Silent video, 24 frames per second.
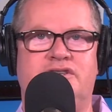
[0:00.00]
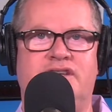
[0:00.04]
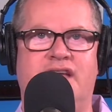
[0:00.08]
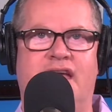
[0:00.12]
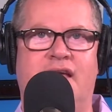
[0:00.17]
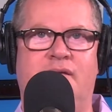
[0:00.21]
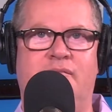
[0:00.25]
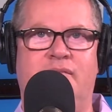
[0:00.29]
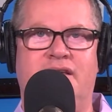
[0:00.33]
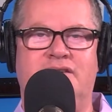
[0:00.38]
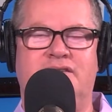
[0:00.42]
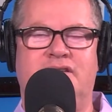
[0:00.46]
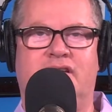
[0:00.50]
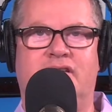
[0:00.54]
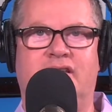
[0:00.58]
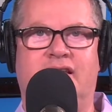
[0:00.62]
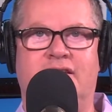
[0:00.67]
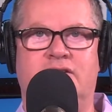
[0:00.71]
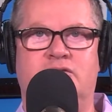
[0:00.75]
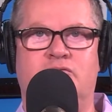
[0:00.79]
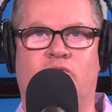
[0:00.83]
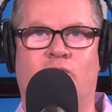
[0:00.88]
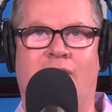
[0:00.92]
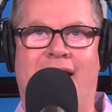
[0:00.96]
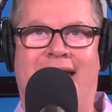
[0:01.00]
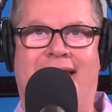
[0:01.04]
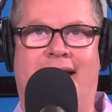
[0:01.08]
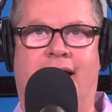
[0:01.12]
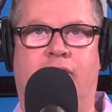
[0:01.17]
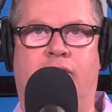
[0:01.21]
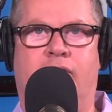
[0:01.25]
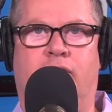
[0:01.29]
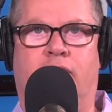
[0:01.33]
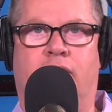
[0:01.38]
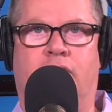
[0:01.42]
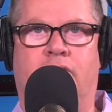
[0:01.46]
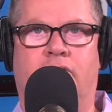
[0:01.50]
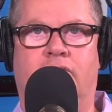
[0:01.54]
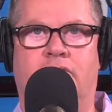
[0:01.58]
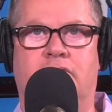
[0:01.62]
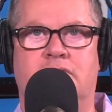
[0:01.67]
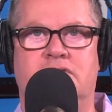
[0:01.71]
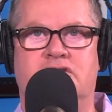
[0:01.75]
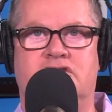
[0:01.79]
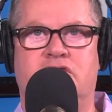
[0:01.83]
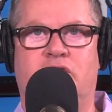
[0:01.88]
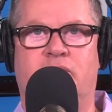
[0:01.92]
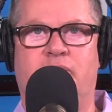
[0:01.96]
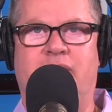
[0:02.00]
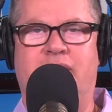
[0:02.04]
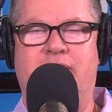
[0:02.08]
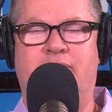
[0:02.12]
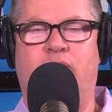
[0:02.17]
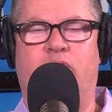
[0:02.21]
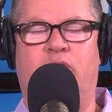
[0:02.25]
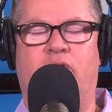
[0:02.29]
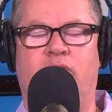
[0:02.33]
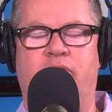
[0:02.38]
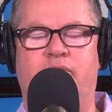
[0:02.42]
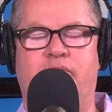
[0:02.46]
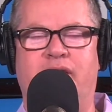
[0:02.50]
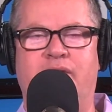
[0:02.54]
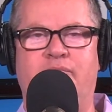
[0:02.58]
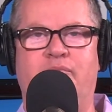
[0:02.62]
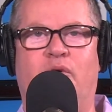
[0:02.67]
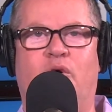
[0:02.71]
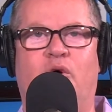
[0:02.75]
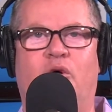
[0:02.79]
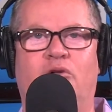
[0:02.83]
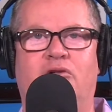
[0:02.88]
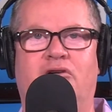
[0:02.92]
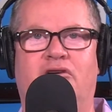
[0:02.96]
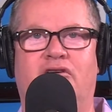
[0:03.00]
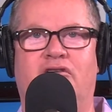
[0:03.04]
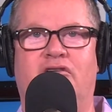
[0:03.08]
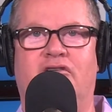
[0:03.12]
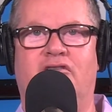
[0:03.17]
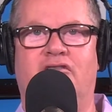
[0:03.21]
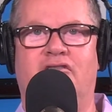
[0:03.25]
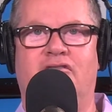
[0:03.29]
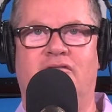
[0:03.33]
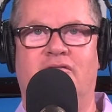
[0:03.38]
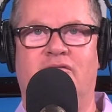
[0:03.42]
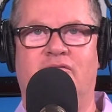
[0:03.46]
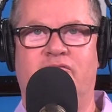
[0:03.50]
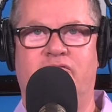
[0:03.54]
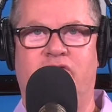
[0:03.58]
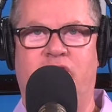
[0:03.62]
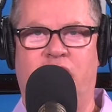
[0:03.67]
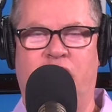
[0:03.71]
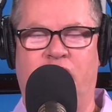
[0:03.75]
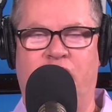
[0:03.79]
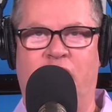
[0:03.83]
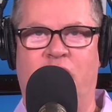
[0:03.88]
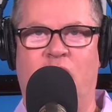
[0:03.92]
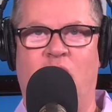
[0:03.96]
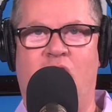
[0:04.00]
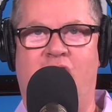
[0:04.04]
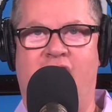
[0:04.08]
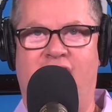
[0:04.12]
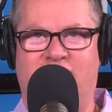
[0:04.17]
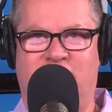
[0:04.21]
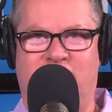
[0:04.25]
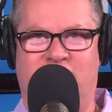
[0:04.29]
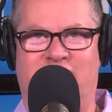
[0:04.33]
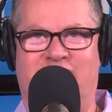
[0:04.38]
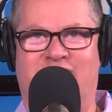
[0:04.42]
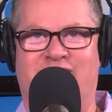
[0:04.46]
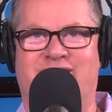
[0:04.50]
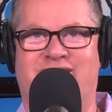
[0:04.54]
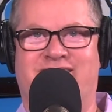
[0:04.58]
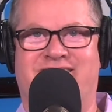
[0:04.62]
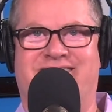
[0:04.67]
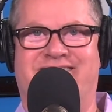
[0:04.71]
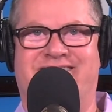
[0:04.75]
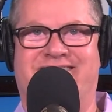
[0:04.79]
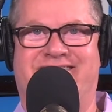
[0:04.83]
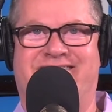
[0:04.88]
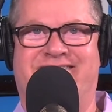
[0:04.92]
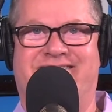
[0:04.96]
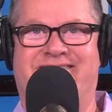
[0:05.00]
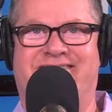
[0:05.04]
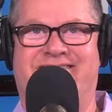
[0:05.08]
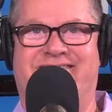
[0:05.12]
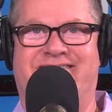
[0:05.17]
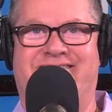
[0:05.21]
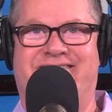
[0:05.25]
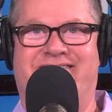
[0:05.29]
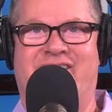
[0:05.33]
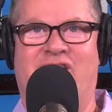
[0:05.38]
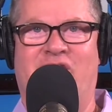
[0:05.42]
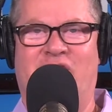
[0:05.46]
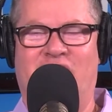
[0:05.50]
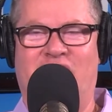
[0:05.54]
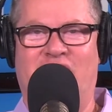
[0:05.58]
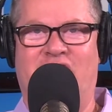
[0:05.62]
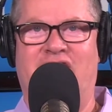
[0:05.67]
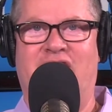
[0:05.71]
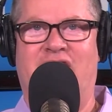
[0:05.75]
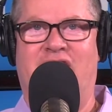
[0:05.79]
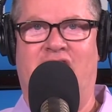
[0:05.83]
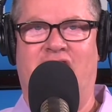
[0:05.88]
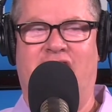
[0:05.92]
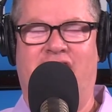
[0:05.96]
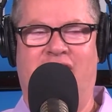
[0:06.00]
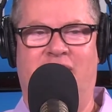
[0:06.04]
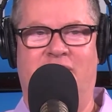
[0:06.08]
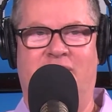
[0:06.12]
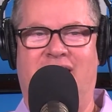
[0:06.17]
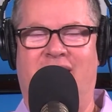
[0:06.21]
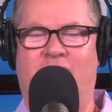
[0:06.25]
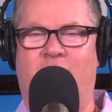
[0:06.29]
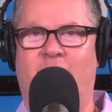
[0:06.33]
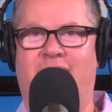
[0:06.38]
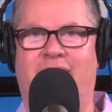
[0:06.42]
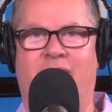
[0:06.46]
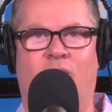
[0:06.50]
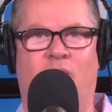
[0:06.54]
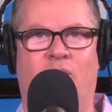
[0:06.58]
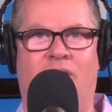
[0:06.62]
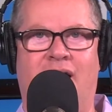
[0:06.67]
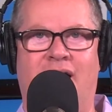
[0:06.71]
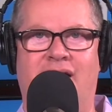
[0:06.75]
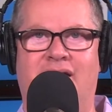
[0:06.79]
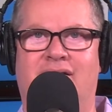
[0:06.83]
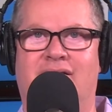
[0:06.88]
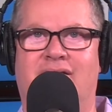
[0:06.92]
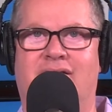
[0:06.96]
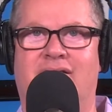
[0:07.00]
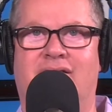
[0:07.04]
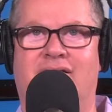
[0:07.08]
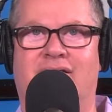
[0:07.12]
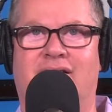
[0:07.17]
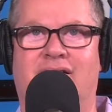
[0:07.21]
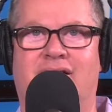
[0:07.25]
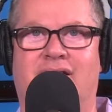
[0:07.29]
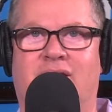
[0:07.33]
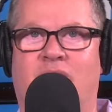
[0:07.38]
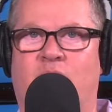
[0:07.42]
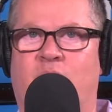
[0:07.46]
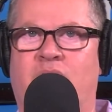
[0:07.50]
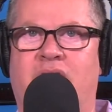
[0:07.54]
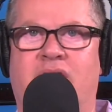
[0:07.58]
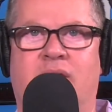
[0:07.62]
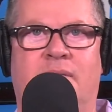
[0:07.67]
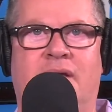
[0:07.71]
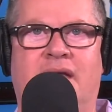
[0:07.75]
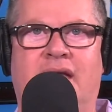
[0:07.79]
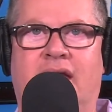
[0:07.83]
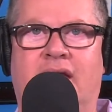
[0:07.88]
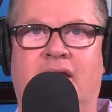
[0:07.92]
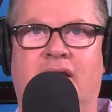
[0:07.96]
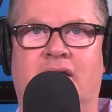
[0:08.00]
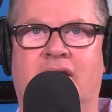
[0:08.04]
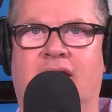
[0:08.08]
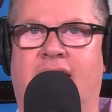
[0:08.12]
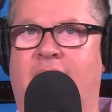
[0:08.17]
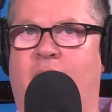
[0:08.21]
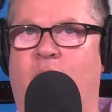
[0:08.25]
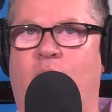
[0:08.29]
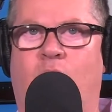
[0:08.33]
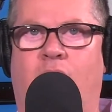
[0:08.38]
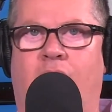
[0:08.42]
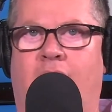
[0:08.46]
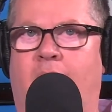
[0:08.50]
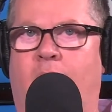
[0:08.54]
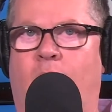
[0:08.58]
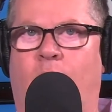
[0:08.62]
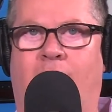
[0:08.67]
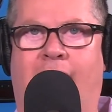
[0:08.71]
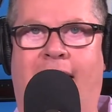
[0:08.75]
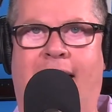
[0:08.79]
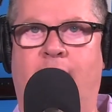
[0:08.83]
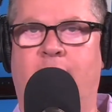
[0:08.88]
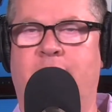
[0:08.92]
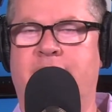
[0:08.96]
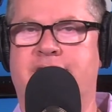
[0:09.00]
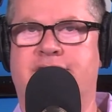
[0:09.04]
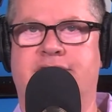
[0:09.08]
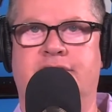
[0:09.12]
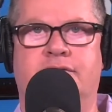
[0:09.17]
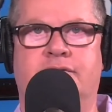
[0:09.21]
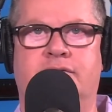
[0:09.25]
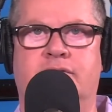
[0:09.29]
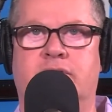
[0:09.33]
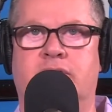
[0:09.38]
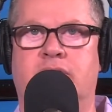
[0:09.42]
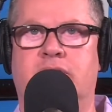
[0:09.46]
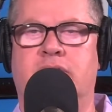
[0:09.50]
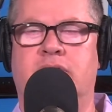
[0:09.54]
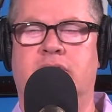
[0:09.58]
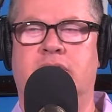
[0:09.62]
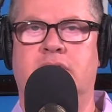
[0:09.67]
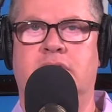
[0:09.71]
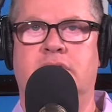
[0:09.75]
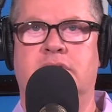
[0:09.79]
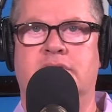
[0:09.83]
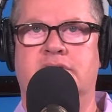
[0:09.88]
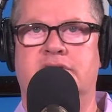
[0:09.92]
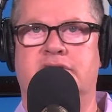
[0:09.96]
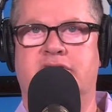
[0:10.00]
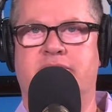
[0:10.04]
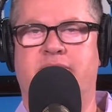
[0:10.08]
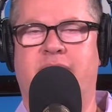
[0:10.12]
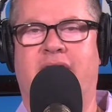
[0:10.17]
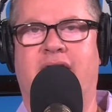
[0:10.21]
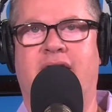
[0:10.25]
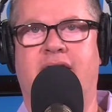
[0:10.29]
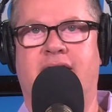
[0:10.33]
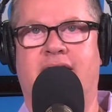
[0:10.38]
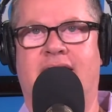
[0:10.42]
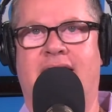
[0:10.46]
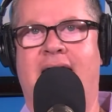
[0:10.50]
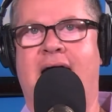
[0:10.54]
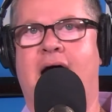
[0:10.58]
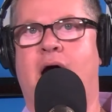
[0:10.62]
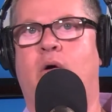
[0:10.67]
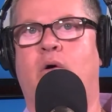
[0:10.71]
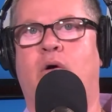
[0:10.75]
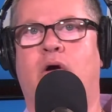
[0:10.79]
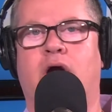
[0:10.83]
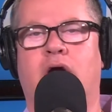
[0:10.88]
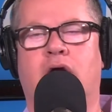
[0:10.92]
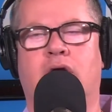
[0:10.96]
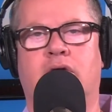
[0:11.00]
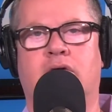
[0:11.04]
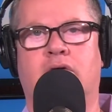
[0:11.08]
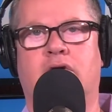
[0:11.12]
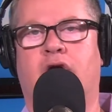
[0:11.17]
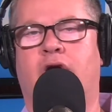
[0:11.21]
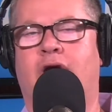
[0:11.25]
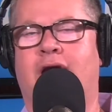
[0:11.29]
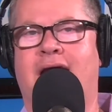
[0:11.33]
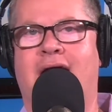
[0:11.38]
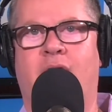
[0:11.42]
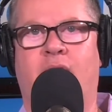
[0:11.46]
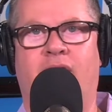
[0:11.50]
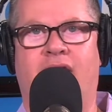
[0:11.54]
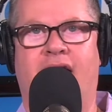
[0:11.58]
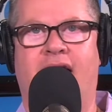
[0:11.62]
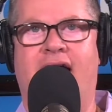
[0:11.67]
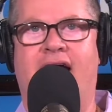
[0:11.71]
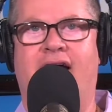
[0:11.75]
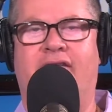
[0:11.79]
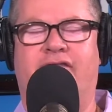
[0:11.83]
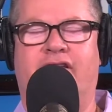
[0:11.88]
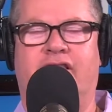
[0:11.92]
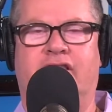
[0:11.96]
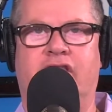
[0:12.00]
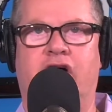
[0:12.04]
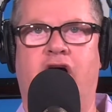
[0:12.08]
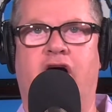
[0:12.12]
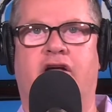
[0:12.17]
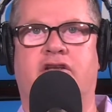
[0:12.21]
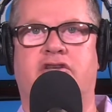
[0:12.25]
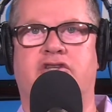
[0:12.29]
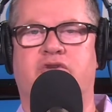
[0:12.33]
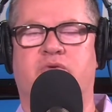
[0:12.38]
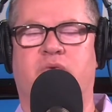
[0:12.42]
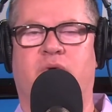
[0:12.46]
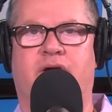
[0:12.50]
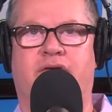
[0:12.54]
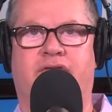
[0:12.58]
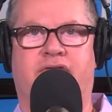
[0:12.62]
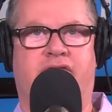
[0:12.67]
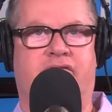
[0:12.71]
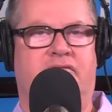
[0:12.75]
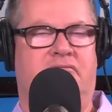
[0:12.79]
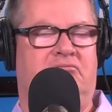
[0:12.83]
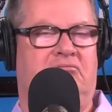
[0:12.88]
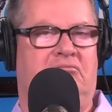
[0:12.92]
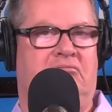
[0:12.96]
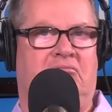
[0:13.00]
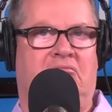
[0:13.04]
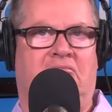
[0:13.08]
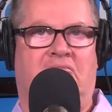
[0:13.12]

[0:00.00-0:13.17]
you're saying basically is radical. So people people that are going to watch this are gonna are gonna be like, wait, what? What do you mean? Like, why why would you spend an hour or an hour and a half at lunch with